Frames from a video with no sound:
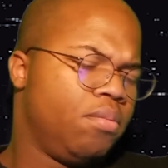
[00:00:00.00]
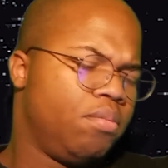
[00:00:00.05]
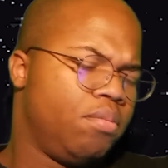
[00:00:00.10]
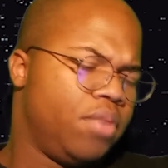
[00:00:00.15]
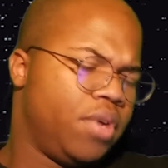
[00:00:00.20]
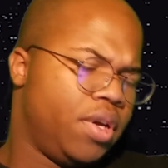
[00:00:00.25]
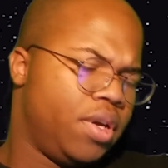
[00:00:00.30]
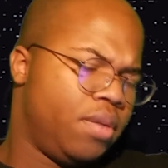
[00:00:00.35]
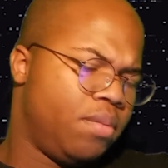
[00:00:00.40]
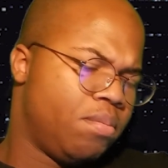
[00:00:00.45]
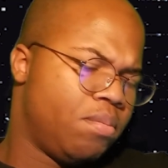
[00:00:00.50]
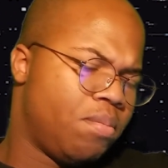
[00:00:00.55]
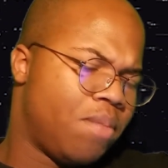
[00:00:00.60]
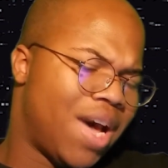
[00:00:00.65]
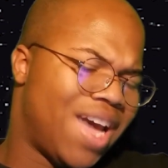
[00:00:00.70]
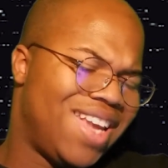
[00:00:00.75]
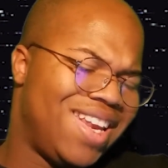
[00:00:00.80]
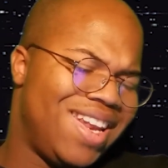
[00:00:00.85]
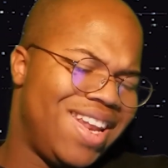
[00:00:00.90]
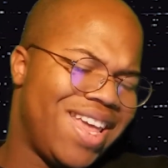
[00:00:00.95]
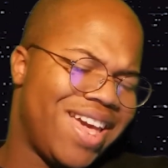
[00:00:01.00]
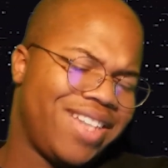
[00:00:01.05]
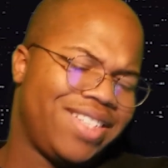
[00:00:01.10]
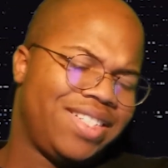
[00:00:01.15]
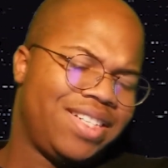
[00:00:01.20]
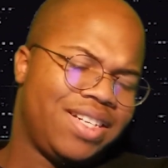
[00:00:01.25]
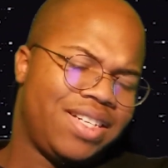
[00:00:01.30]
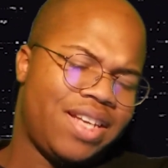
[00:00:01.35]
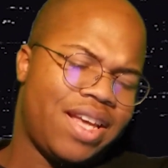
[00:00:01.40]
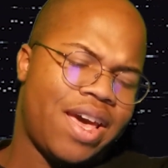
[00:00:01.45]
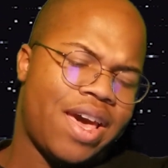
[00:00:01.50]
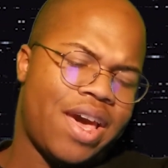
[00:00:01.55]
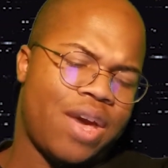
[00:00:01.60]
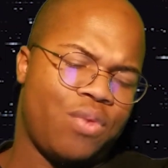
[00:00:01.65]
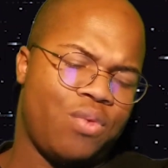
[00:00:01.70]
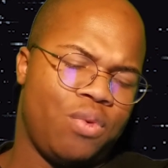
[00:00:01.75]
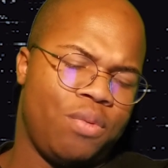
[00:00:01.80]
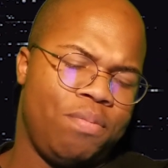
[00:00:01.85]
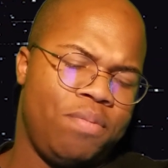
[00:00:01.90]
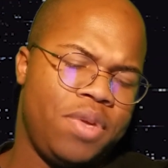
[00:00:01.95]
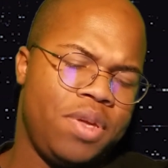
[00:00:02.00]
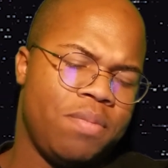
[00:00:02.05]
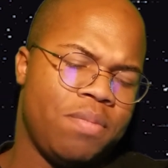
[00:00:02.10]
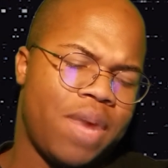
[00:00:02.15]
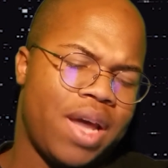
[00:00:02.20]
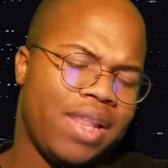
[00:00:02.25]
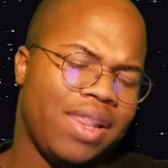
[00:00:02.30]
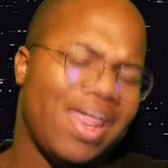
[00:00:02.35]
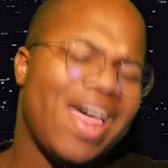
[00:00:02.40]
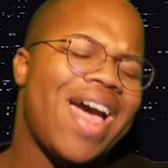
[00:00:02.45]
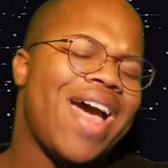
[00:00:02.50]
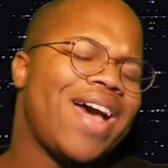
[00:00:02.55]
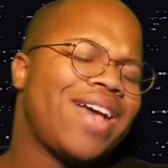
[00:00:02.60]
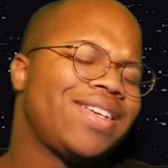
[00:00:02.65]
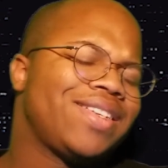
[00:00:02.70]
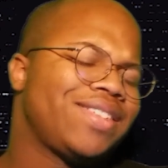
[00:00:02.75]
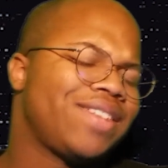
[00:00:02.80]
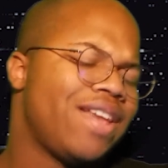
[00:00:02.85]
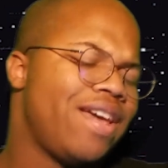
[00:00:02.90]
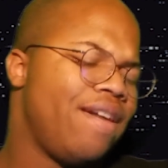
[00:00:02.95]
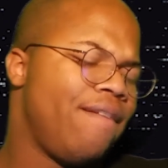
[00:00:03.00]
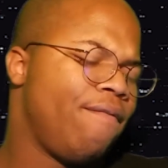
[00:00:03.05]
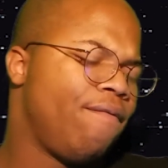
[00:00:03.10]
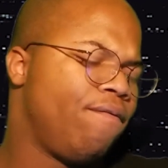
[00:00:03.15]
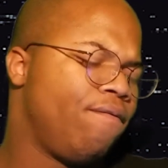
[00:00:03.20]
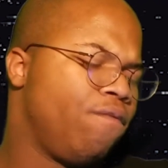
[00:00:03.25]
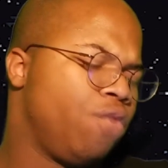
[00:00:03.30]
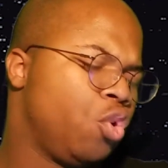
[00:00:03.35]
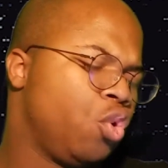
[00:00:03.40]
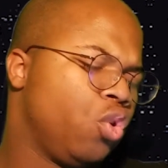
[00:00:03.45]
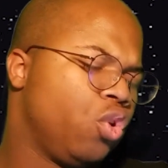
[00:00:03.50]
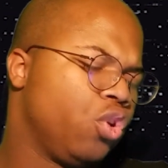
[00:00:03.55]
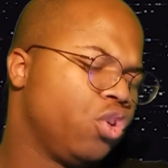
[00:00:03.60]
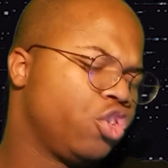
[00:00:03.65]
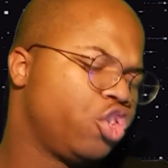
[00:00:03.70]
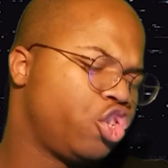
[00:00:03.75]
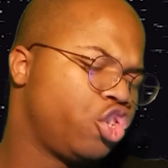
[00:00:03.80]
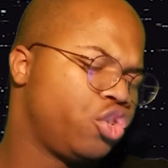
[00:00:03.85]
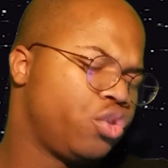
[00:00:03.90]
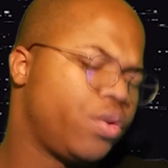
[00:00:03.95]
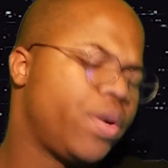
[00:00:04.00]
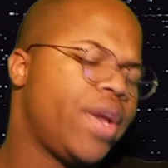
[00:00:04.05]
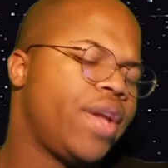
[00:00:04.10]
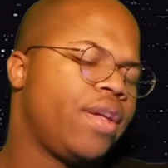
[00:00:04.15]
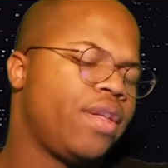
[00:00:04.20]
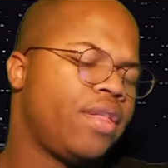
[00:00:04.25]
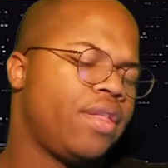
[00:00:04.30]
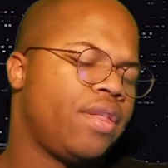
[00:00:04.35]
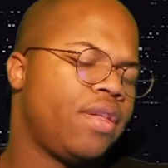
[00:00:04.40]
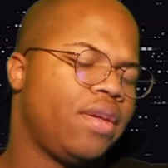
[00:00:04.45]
But my next attack will be my last at full strength.